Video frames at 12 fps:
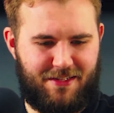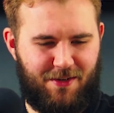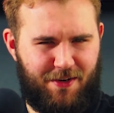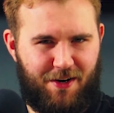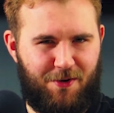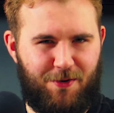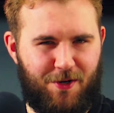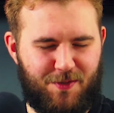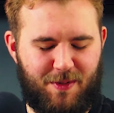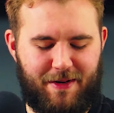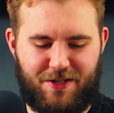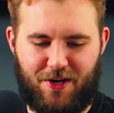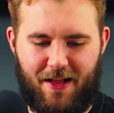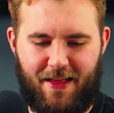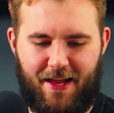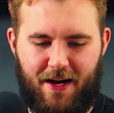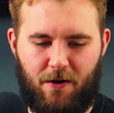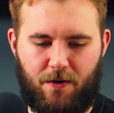So you know who knows, we might try
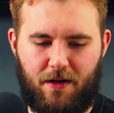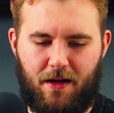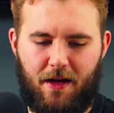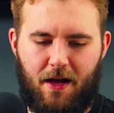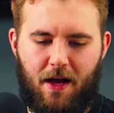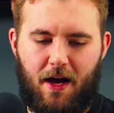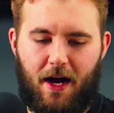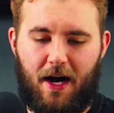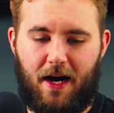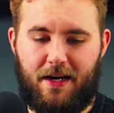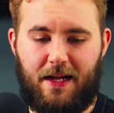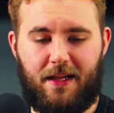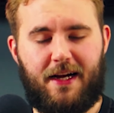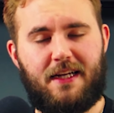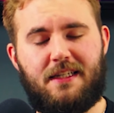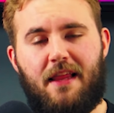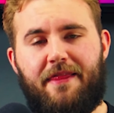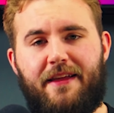that out. Uh, now, like I
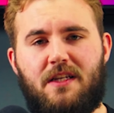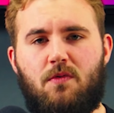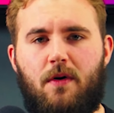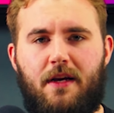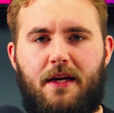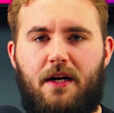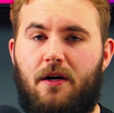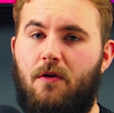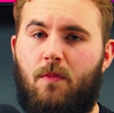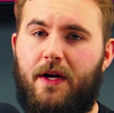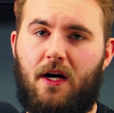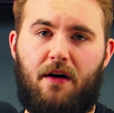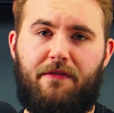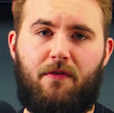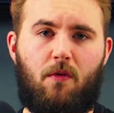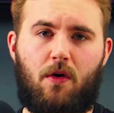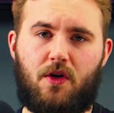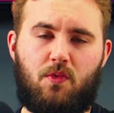said, this one here we got
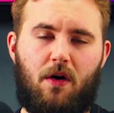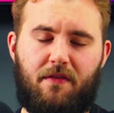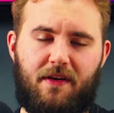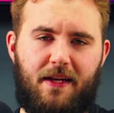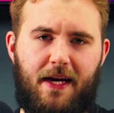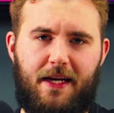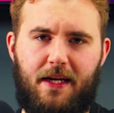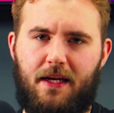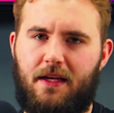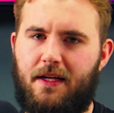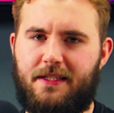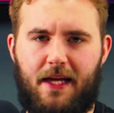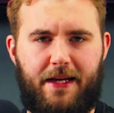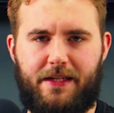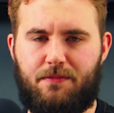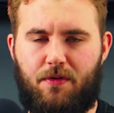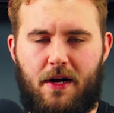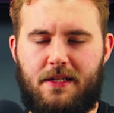for 12 Canadian. It's
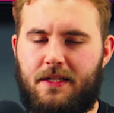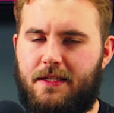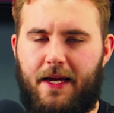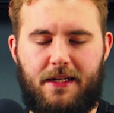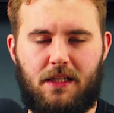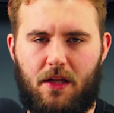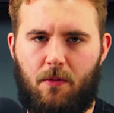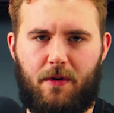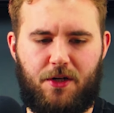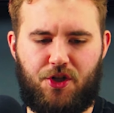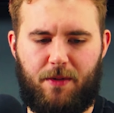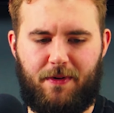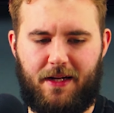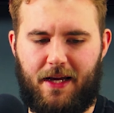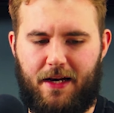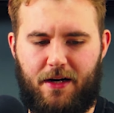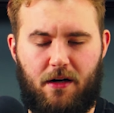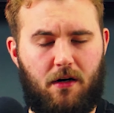AliExpress. It takes a little bit of shipping to
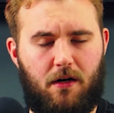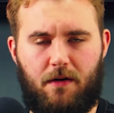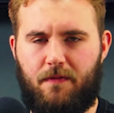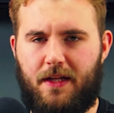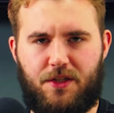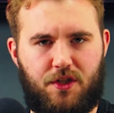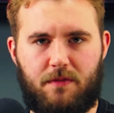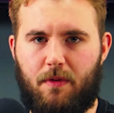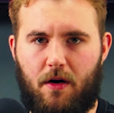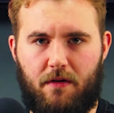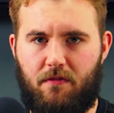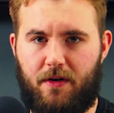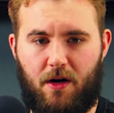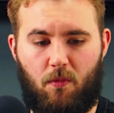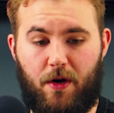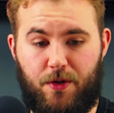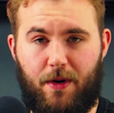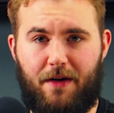get here. That's just part of you know
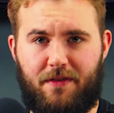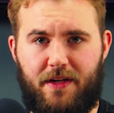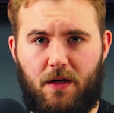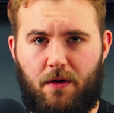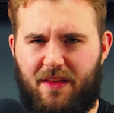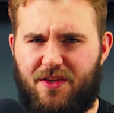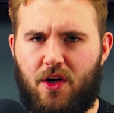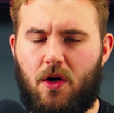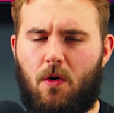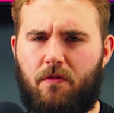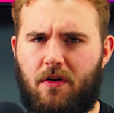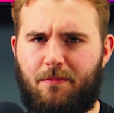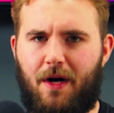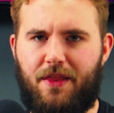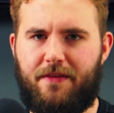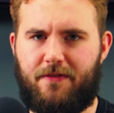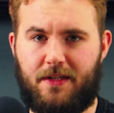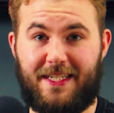what you have to deal with. It took over a
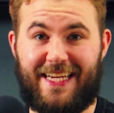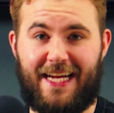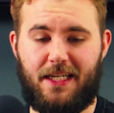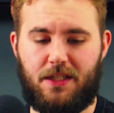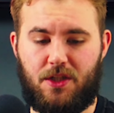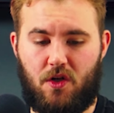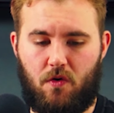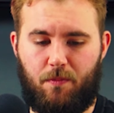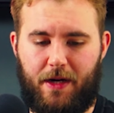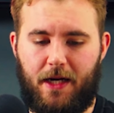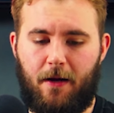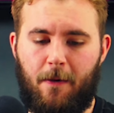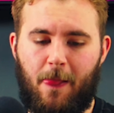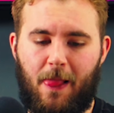month for it to get to me.